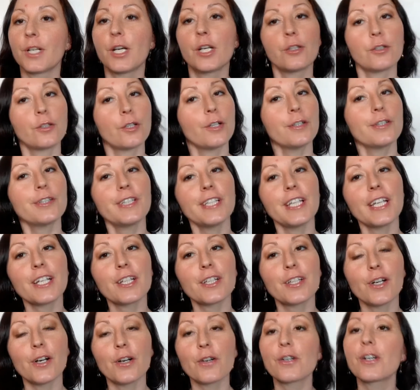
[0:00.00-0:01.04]
not
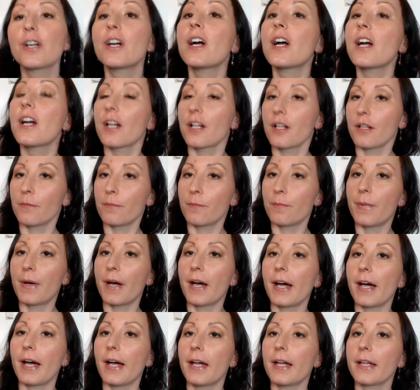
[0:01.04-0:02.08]
TikTok,
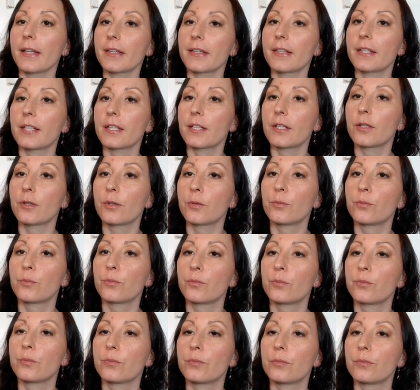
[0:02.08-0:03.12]
but
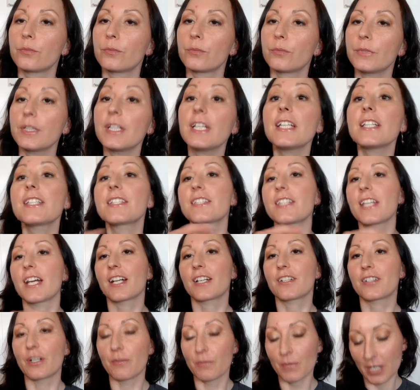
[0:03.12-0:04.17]

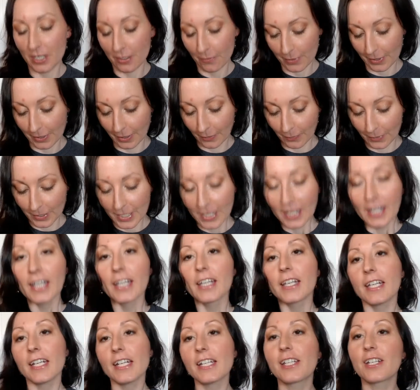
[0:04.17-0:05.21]
Instagram. Here we go.
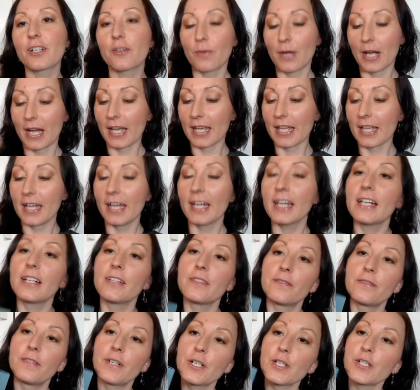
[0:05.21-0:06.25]
Either way,
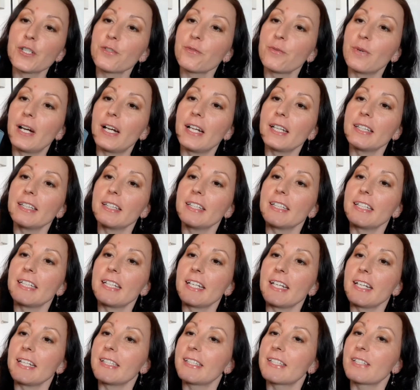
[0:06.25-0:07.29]
first one
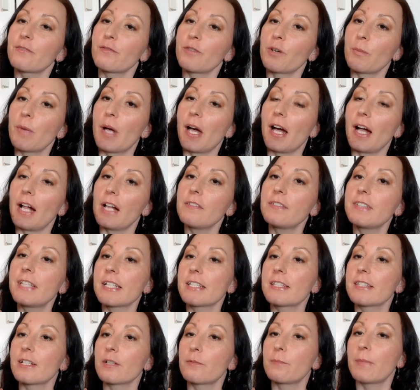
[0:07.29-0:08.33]
it's from ELF.
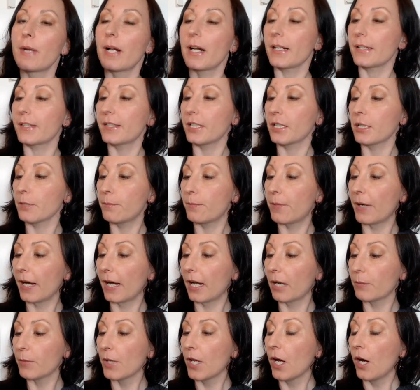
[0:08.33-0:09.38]
That's their melting
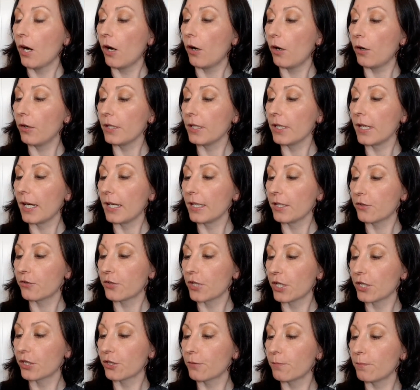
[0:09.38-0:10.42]
balm, holy
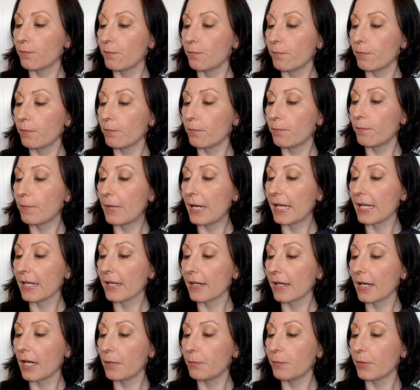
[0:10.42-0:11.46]
hydration
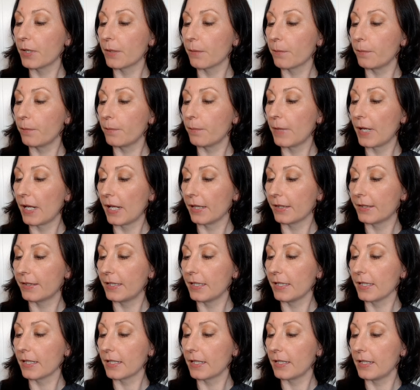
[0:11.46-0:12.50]
makeup
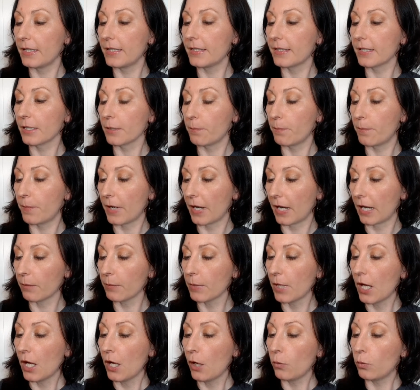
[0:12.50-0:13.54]
melting cleansing balm
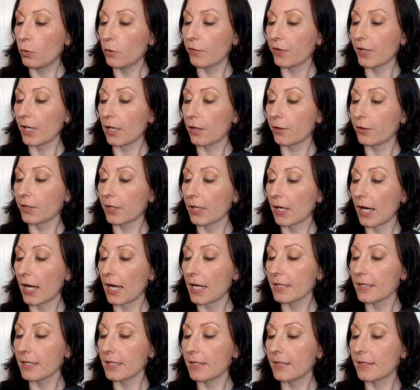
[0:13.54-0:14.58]
with hyaluronic
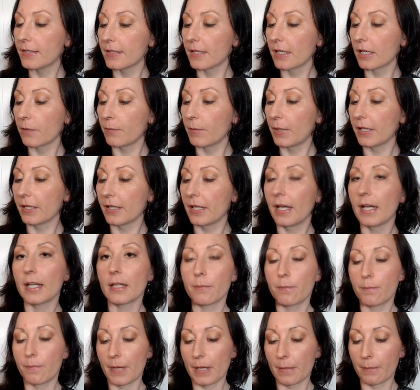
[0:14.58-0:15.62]
acid, ceramide,
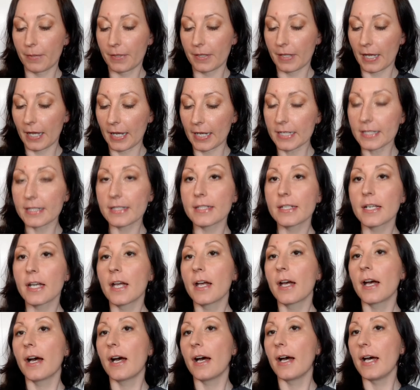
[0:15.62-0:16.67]
and peptides.
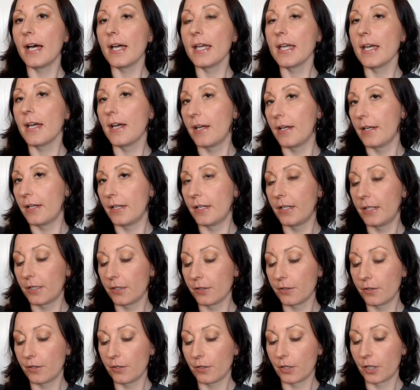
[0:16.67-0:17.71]
I heard,
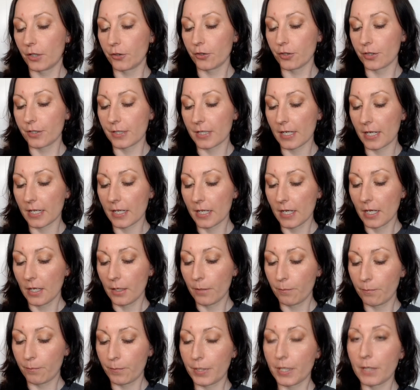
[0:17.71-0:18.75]
or I should say,
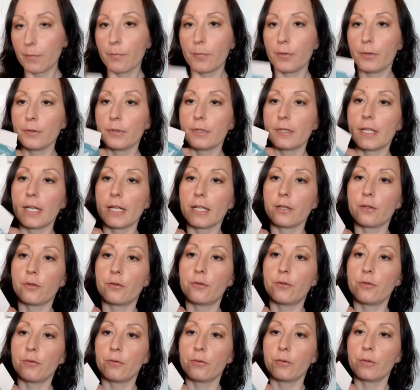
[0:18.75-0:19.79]
people they
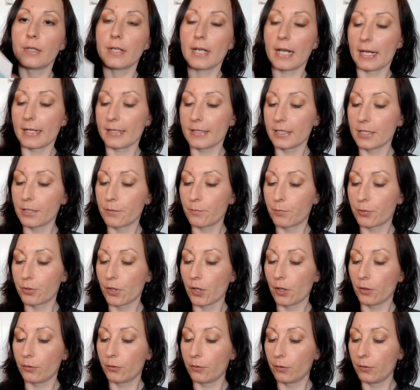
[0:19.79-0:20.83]
do like this
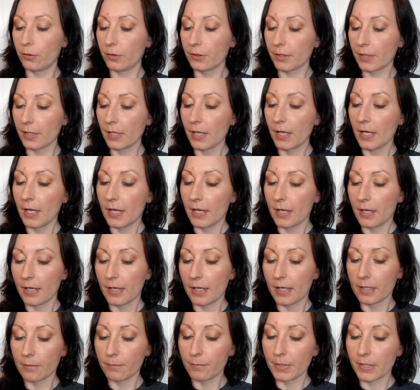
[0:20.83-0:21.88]
product,
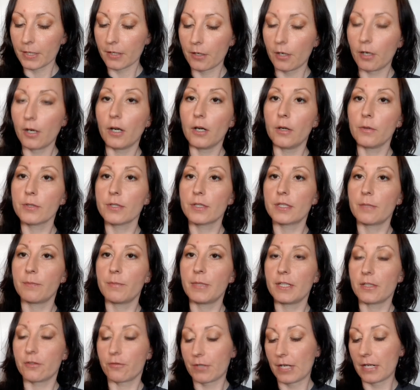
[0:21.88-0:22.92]
and because they've
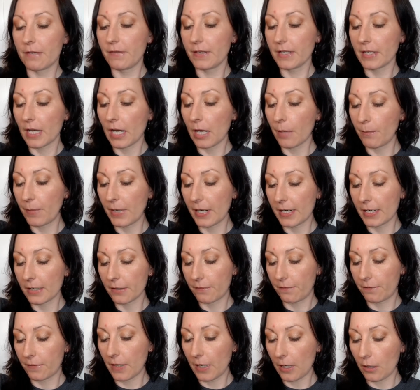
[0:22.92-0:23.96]
been raving about it
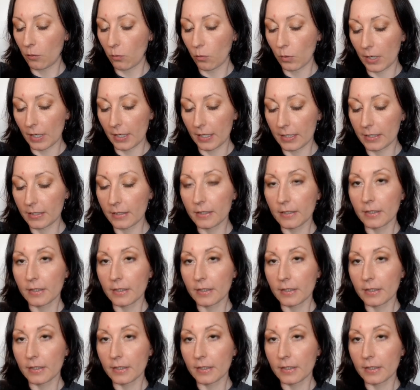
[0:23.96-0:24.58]
for a while,